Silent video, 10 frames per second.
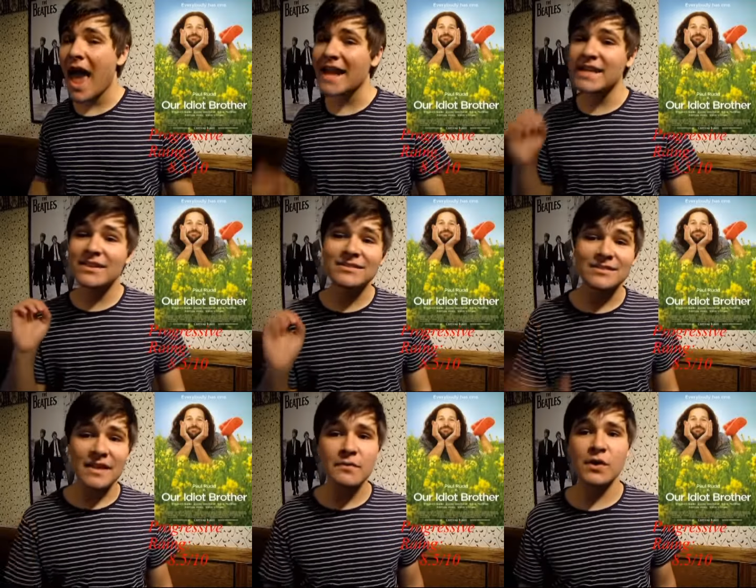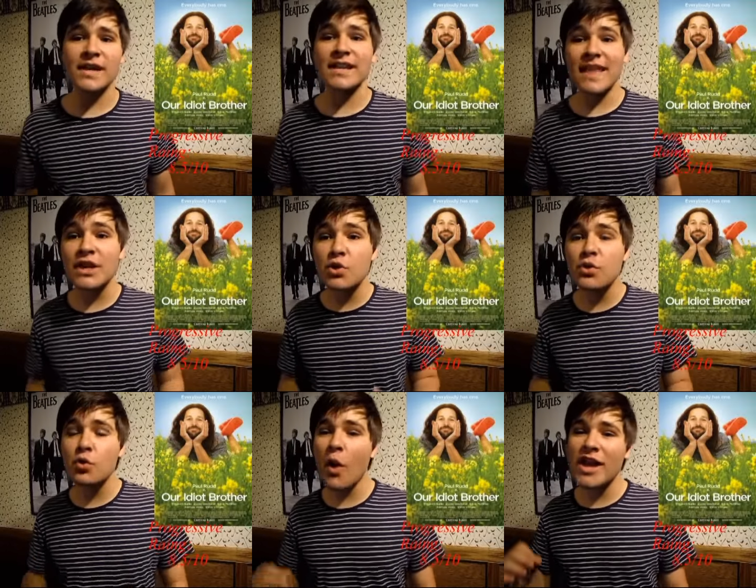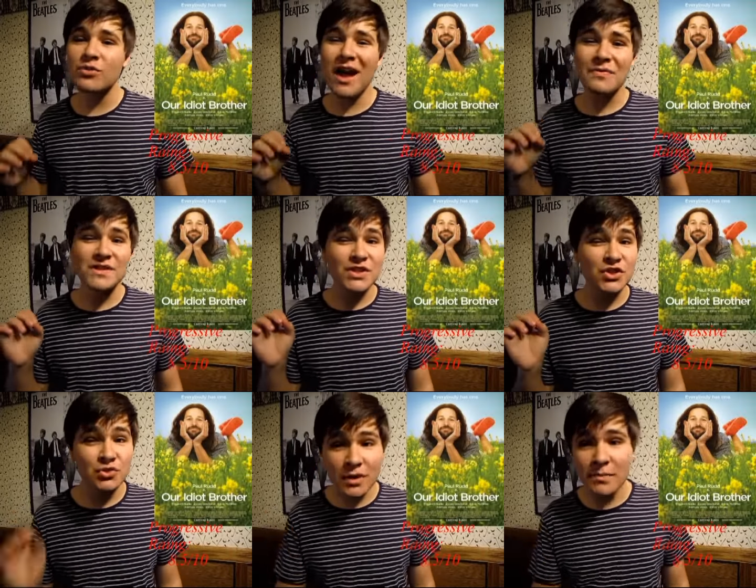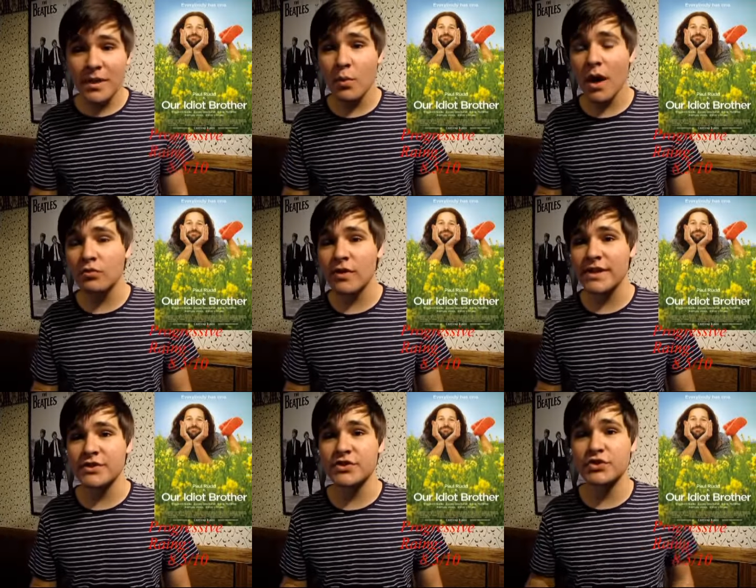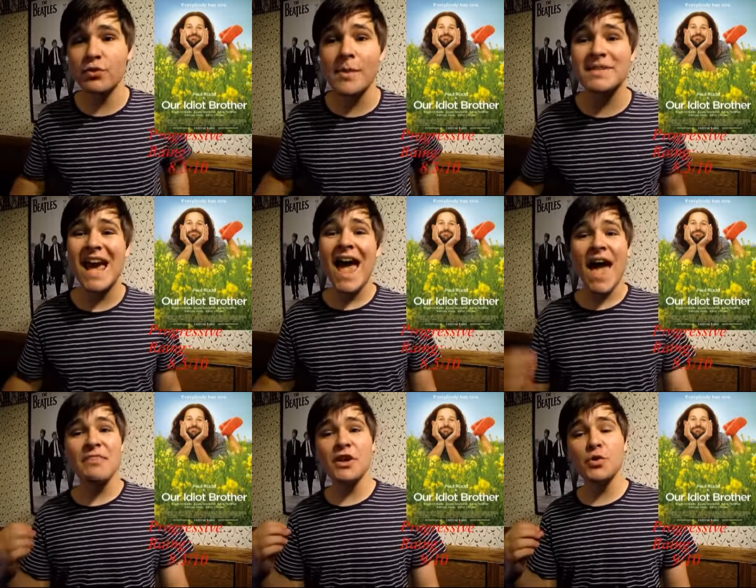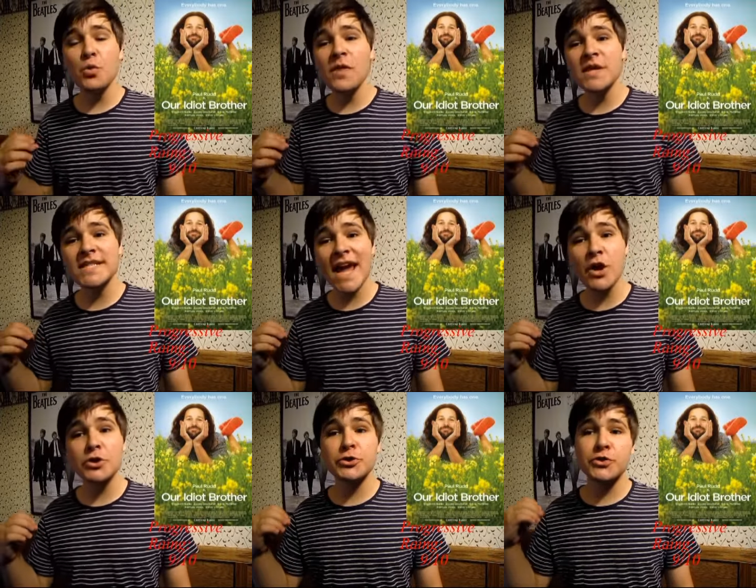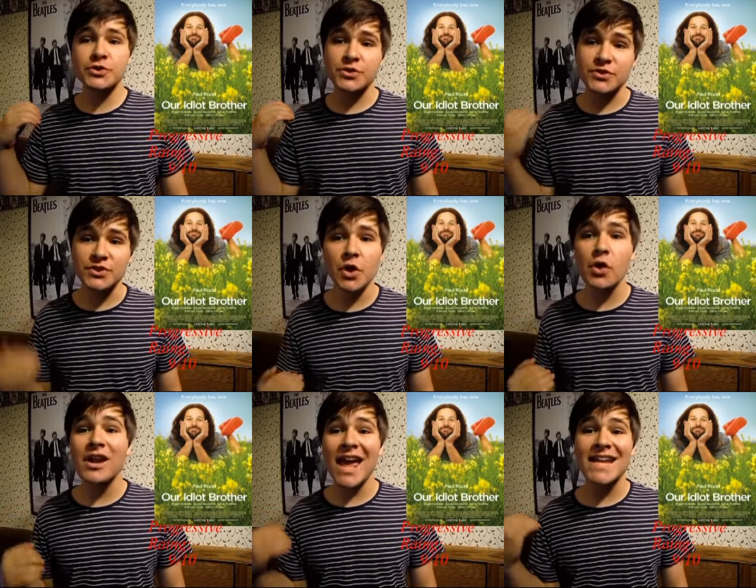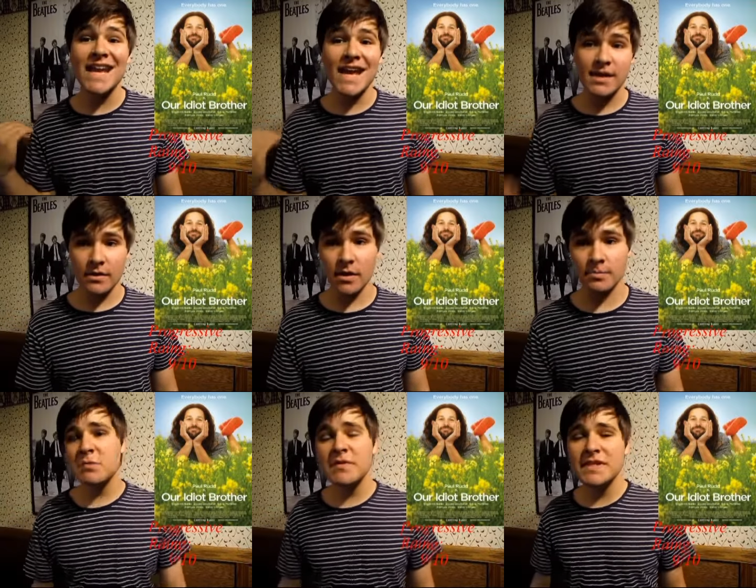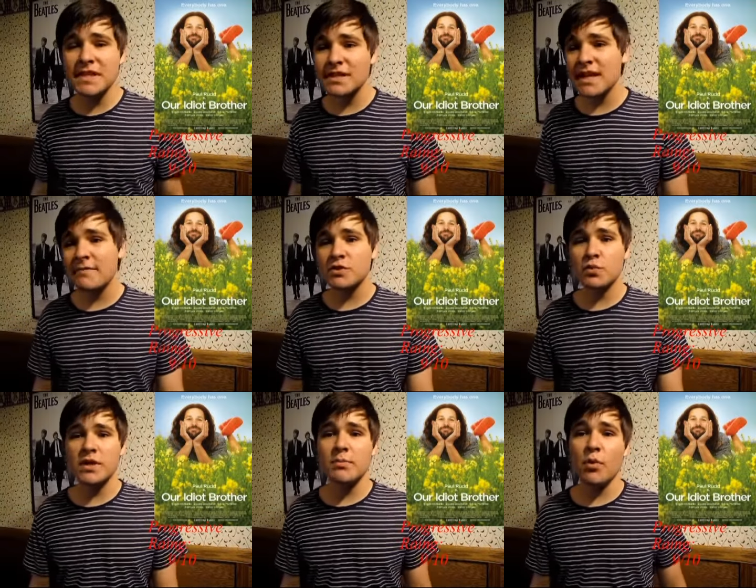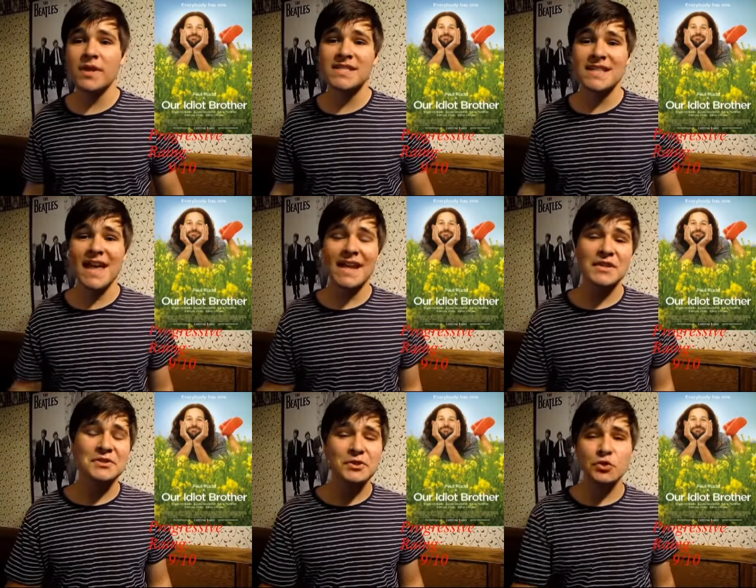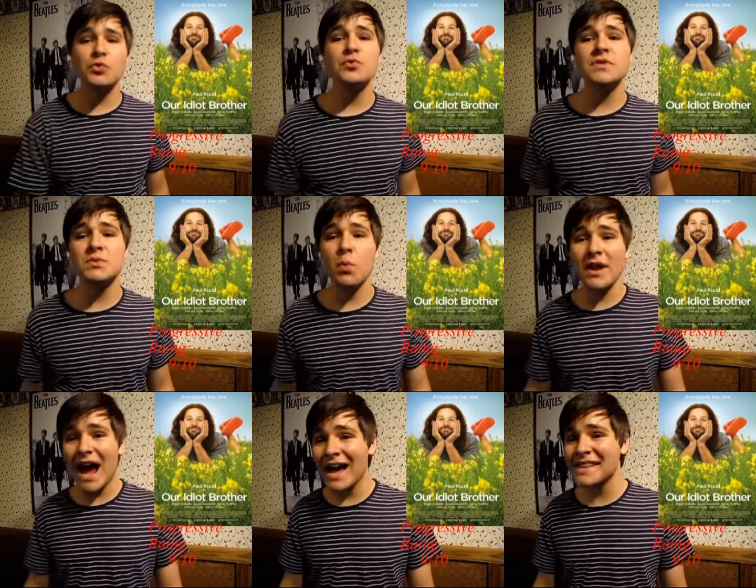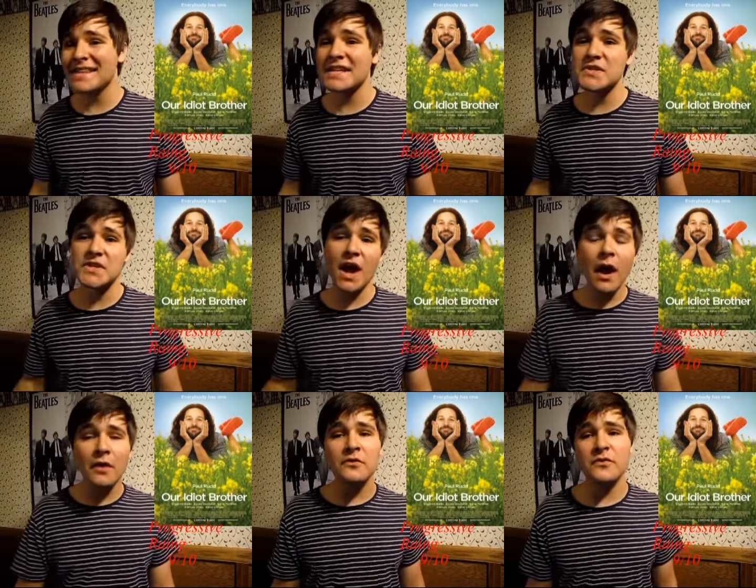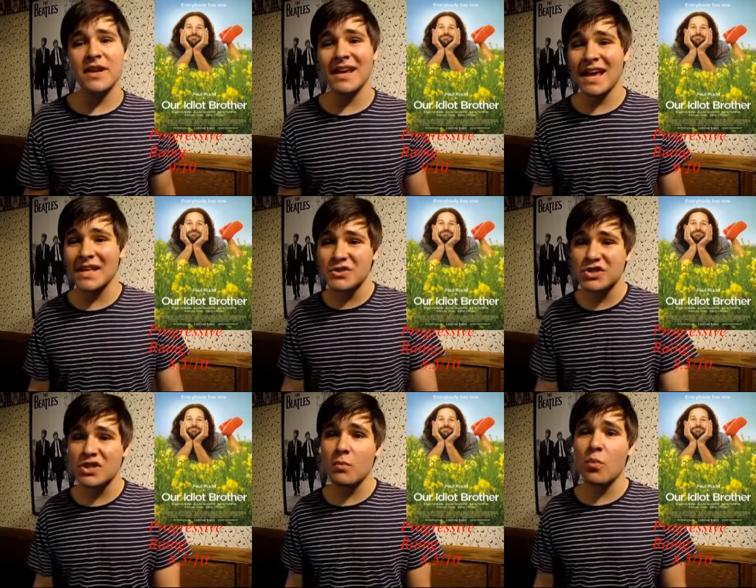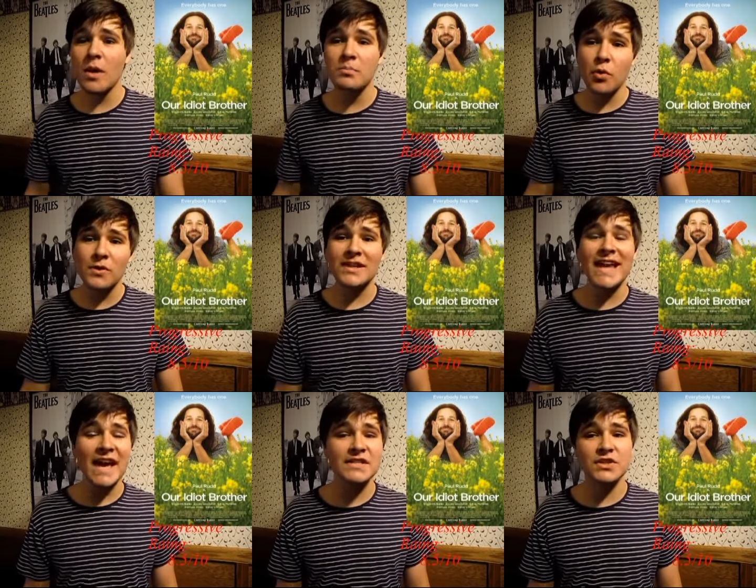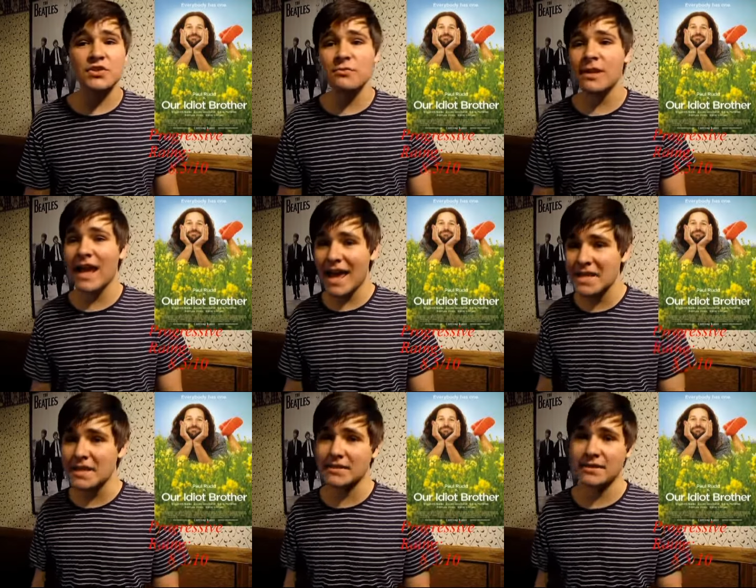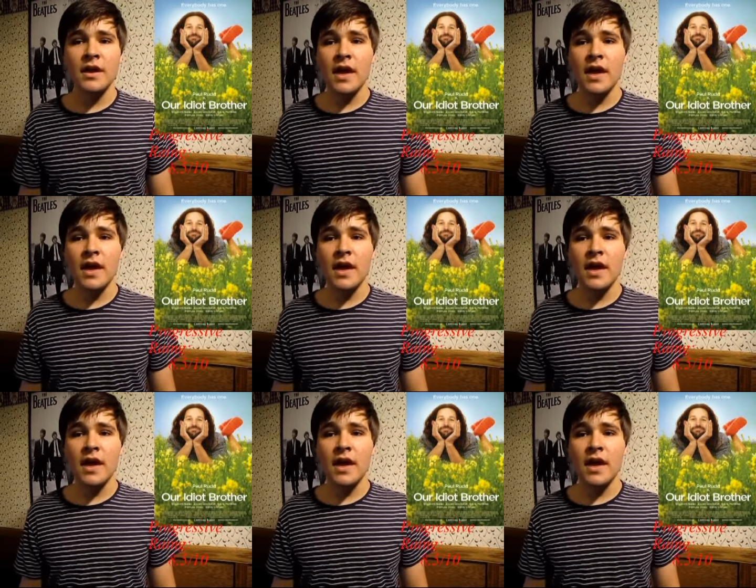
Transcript: and delivered it. They knew their way around this extremely well-written script, and they knew where this character should start and end up. The movie does have its weak points, and that includes what I think is an unfitting and somewhat poorly executed ending